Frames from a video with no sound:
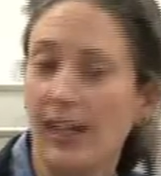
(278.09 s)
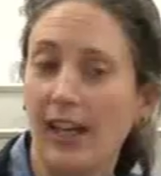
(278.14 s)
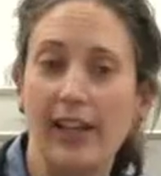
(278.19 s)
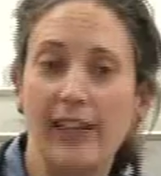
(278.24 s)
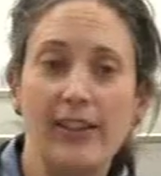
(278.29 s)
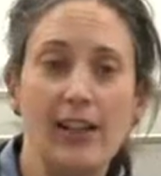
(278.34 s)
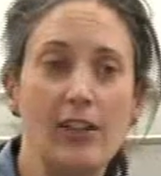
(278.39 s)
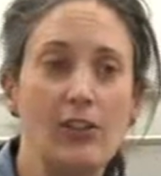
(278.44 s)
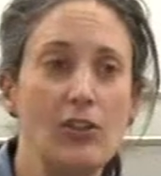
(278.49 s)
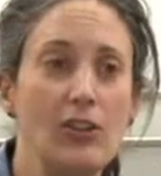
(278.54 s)

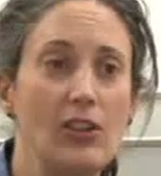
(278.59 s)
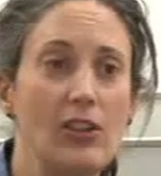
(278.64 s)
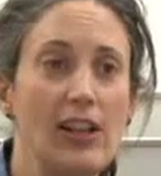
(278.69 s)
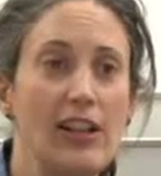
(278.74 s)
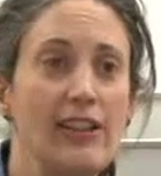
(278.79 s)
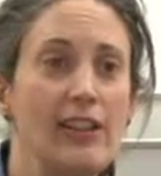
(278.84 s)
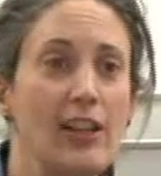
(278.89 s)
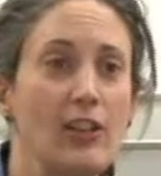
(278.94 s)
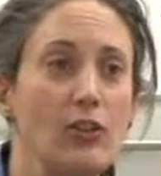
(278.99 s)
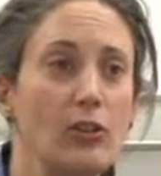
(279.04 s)
and
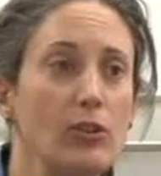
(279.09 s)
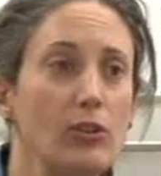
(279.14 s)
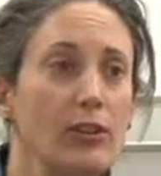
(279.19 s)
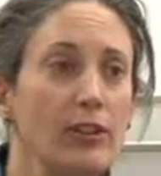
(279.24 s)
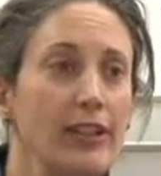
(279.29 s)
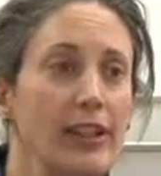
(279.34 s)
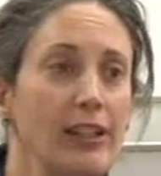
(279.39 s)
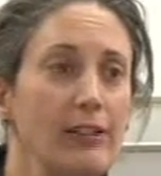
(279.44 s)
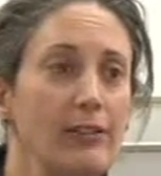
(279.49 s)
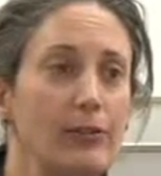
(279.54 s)
then you're
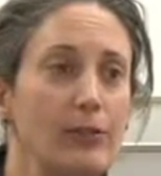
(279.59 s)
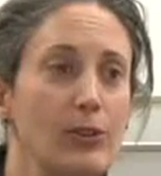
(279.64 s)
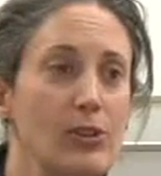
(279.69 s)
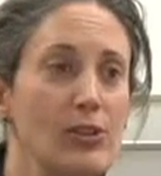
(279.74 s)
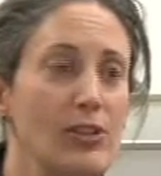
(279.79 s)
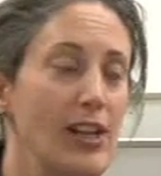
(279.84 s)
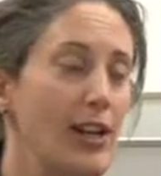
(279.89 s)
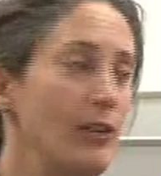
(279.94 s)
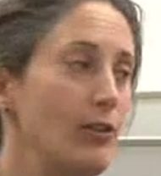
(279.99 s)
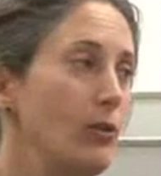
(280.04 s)
looking for
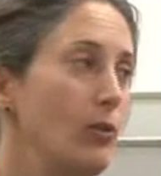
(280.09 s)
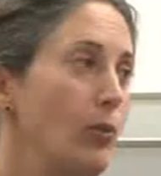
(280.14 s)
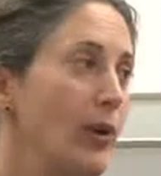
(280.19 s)
standard